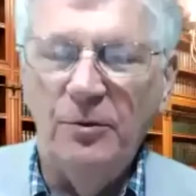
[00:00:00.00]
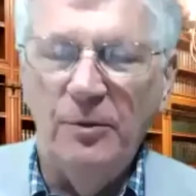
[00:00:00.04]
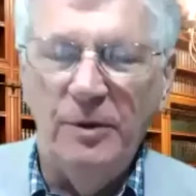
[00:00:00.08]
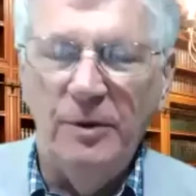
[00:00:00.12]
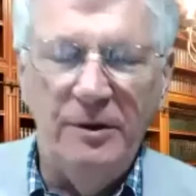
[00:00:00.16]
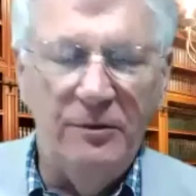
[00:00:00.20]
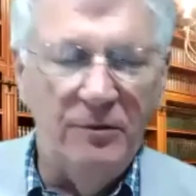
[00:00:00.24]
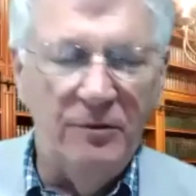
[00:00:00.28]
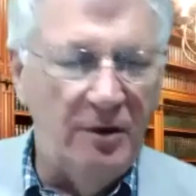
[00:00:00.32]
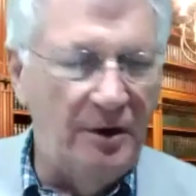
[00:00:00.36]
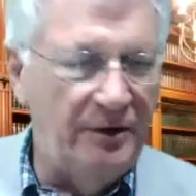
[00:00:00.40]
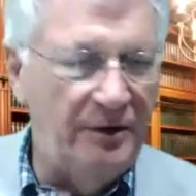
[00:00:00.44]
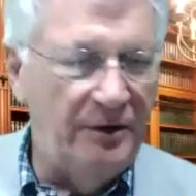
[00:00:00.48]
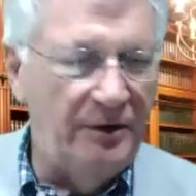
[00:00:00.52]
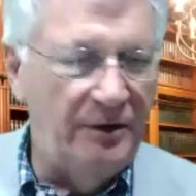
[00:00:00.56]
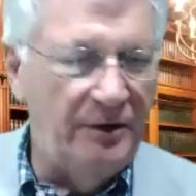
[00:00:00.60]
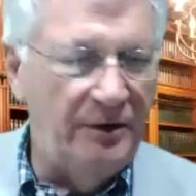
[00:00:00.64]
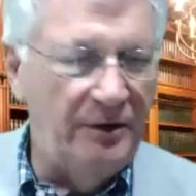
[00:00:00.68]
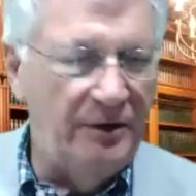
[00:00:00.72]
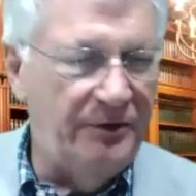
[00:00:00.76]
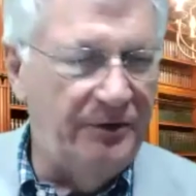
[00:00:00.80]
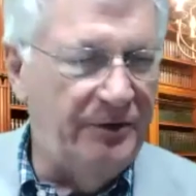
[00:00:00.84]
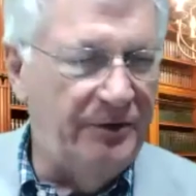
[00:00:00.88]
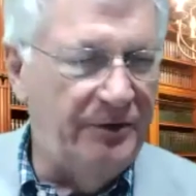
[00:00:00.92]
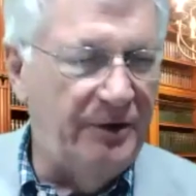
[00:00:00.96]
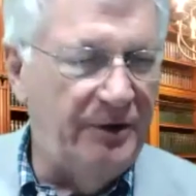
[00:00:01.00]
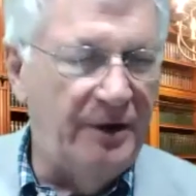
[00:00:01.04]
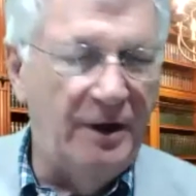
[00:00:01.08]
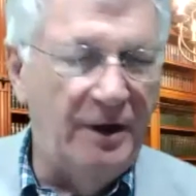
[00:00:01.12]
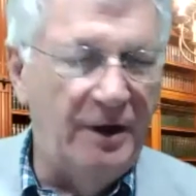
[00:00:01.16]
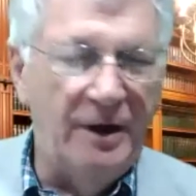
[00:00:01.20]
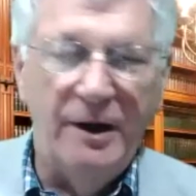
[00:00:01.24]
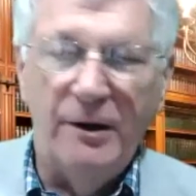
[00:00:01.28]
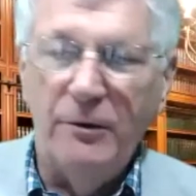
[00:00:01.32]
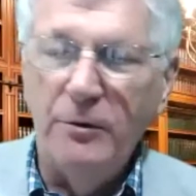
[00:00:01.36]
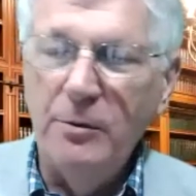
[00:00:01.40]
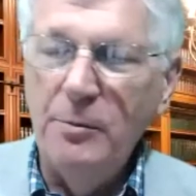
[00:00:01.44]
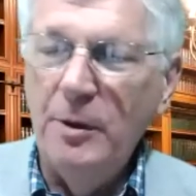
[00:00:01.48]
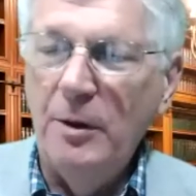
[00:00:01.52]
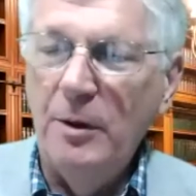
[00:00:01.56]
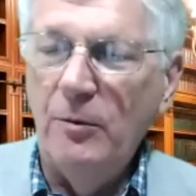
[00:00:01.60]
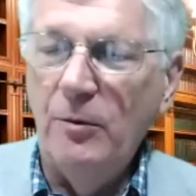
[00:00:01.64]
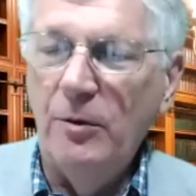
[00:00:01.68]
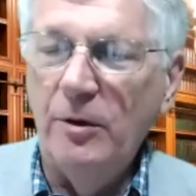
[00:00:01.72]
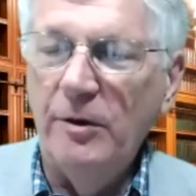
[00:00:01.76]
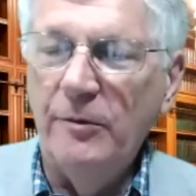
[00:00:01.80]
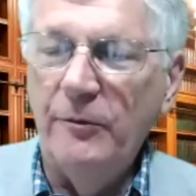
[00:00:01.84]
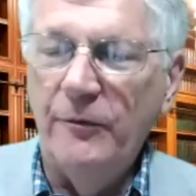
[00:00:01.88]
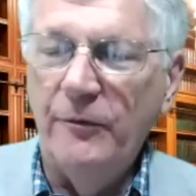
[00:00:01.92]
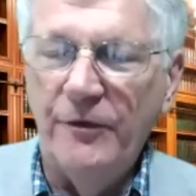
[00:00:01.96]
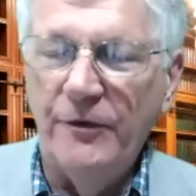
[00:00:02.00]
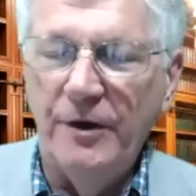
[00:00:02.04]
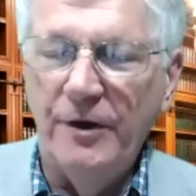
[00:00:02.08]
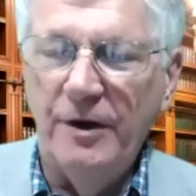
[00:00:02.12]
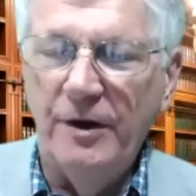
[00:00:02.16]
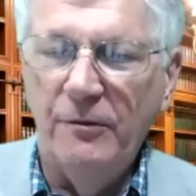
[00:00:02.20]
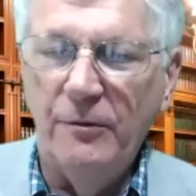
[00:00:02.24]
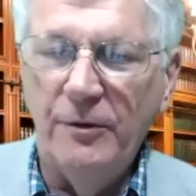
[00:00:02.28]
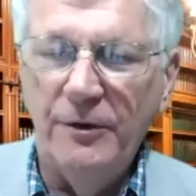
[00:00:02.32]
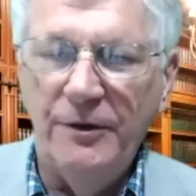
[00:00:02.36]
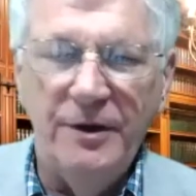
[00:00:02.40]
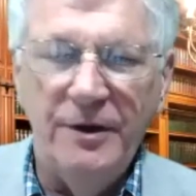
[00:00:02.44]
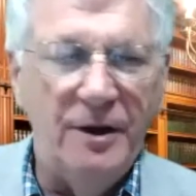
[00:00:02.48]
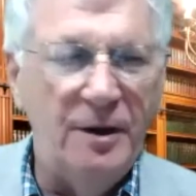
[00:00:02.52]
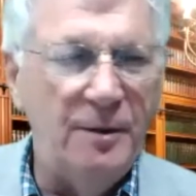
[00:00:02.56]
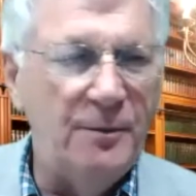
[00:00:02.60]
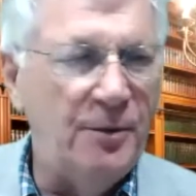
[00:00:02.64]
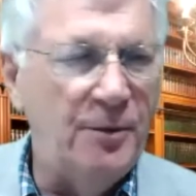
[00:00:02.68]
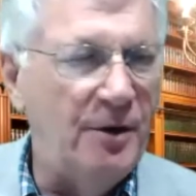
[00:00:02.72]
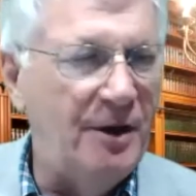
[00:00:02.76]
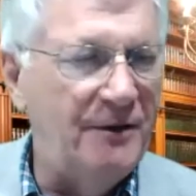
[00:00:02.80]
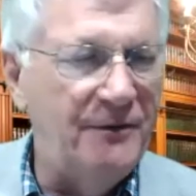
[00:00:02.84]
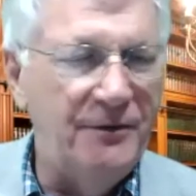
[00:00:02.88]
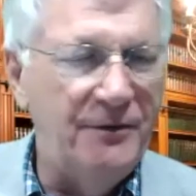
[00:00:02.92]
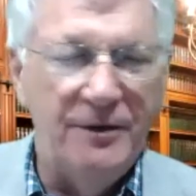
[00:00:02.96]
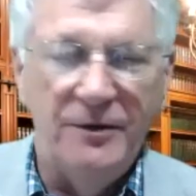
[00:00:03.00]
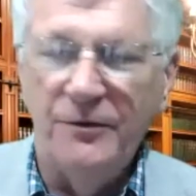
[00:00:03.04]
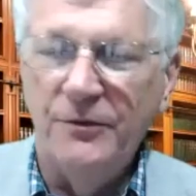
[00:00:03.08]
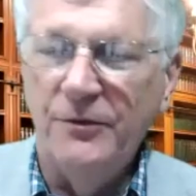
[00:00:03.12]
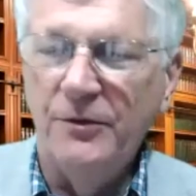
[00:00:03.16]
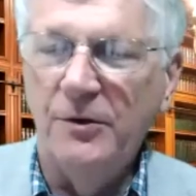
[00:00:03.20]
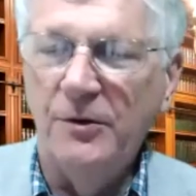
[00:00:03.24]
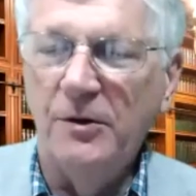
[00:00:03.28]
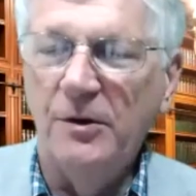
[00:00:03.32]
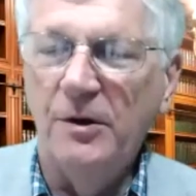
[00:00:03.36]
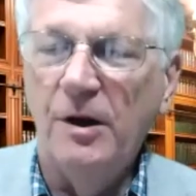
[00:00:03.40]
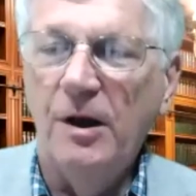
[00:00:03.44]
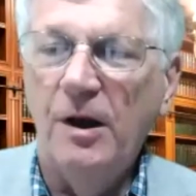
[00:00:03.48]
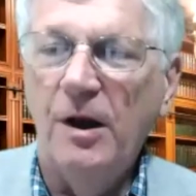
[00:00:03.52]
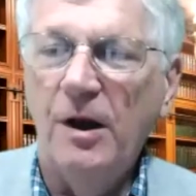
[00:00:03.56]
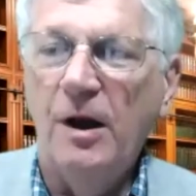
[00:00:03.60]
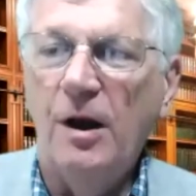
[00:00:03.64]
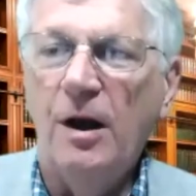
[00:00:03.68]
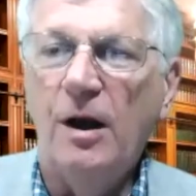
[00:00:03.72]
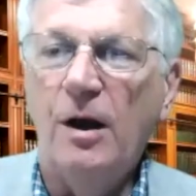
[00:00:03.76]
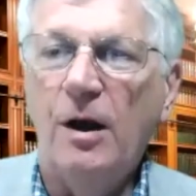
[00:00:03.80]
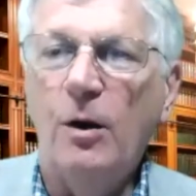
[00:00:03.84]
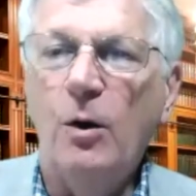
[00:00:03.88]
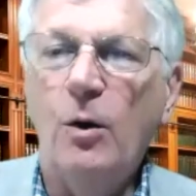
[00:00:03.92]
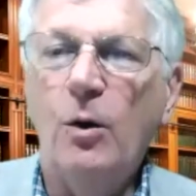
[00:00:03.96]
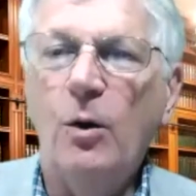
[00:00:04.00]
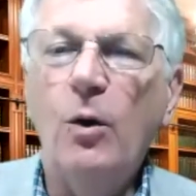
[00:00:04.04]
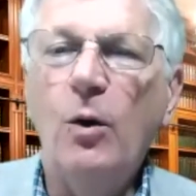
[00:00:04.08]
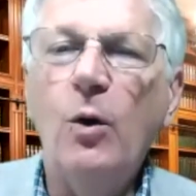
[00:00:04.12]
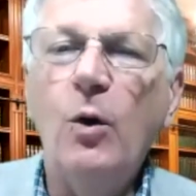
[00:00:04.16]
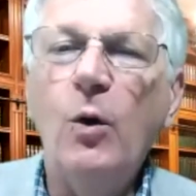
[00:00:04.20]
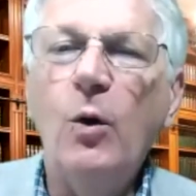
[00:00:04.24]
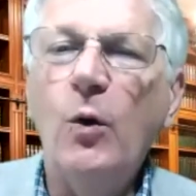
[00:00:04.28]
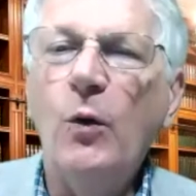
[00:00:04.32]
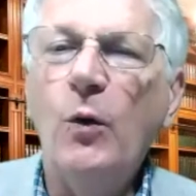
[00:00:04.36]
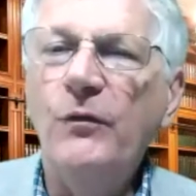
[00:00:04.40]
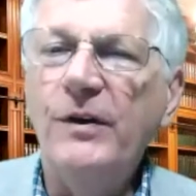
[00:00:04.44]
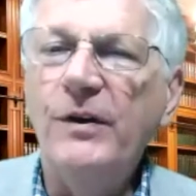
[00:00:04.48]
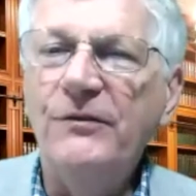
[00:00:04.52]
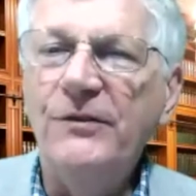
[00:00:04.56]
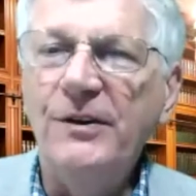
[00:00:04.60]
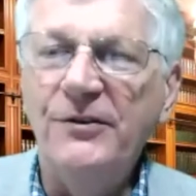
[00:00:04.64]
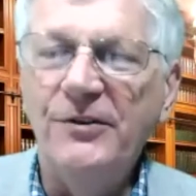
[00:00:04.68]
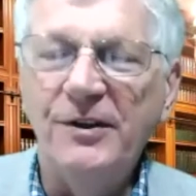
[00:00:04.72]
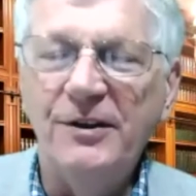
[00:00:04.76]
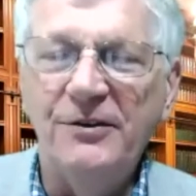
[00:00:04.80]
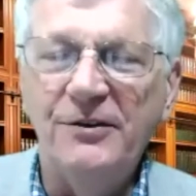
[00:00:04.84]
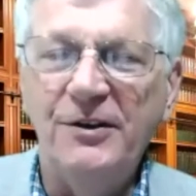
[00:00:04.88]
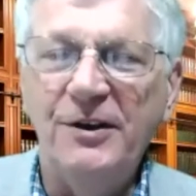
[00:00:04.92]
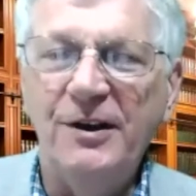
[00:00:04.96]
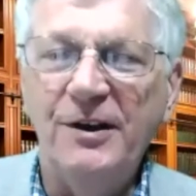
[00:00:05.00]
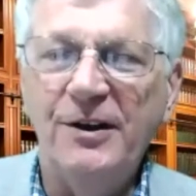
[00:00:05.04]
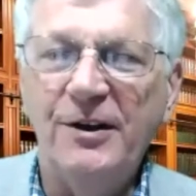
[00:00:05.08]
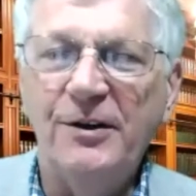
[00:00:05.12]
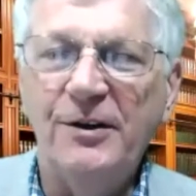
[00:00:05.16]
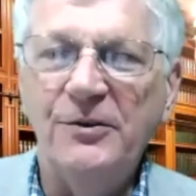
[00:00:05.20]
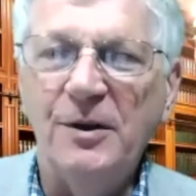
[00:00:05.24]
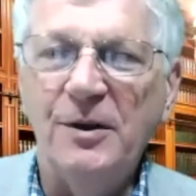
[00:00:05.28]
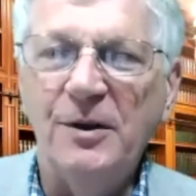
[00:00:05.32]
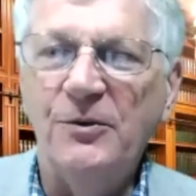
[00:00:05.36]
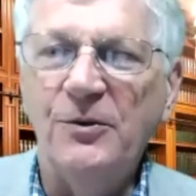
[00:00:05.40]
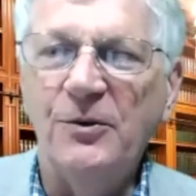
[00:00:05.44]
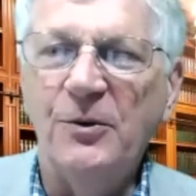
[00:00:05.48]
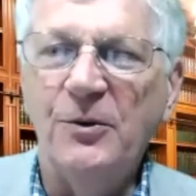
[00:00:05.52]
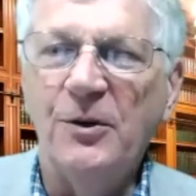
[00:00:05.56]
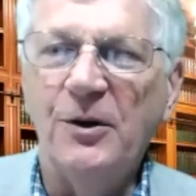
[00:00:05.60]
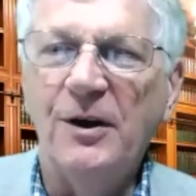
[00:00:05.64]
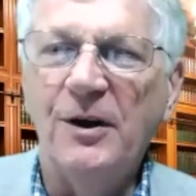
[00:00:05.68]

Russell and I, we've been working with nonprofits for 50, 60 years, I'm sure.